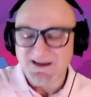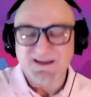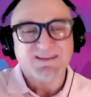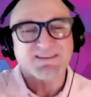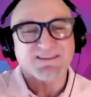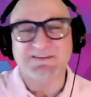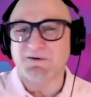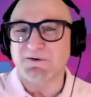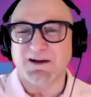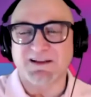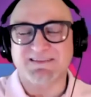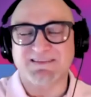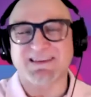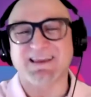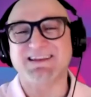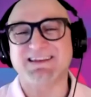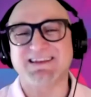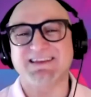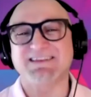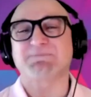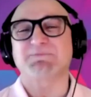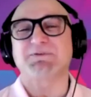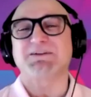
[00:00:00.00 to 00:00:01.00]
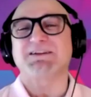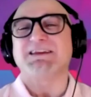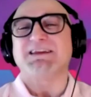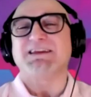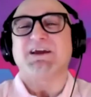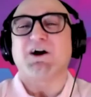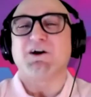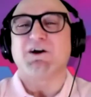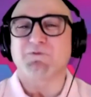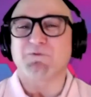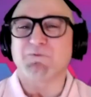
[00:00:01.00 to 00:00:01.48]
So it, it is pretty
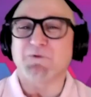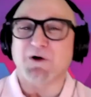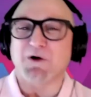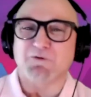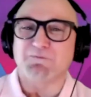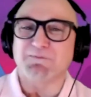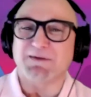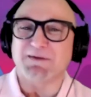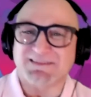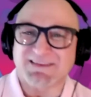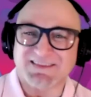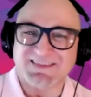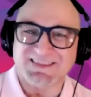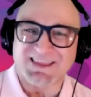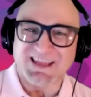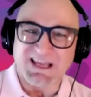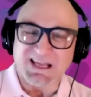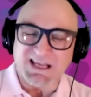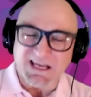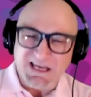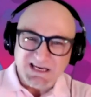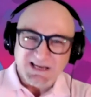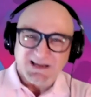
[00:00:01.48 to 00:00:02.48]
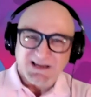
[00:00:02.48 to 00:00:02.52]
overwhelming to think